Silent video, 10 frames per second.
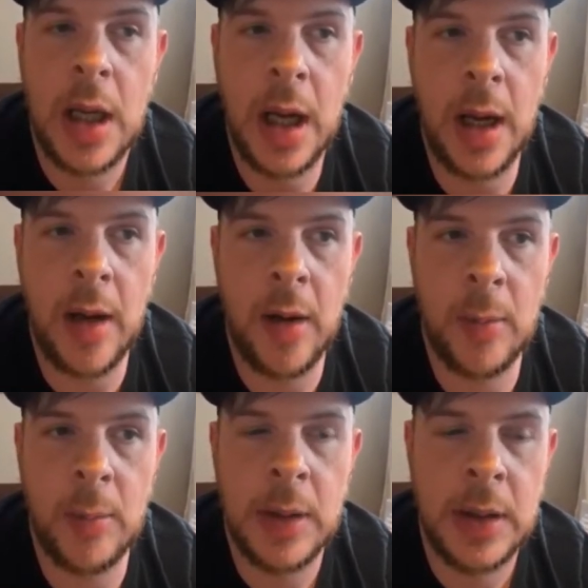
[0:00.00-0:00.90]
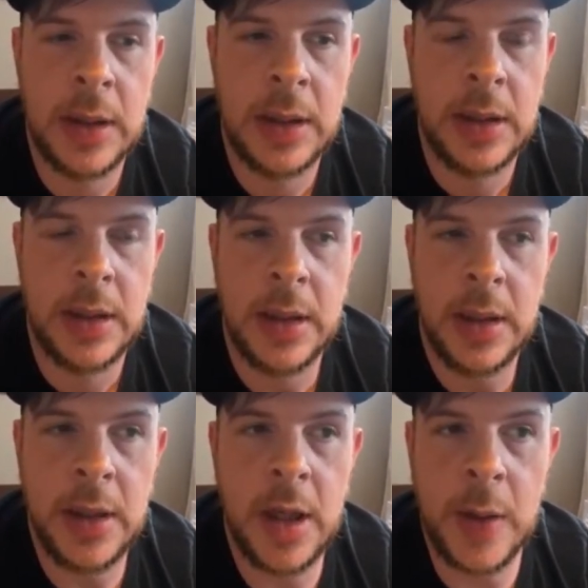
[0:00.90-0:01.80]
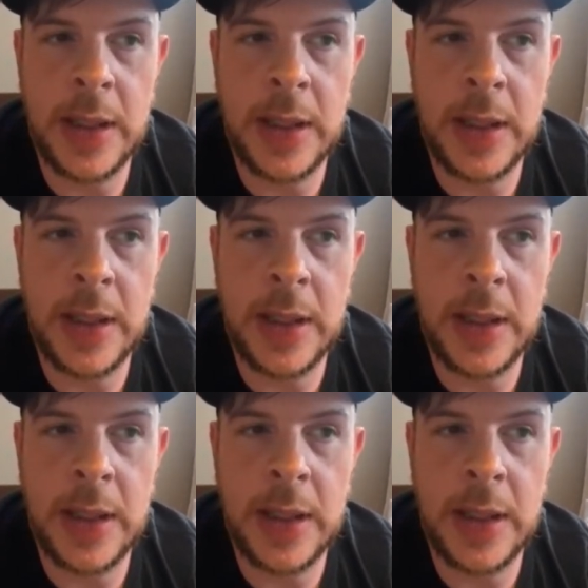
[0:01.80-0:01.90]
Um, you know,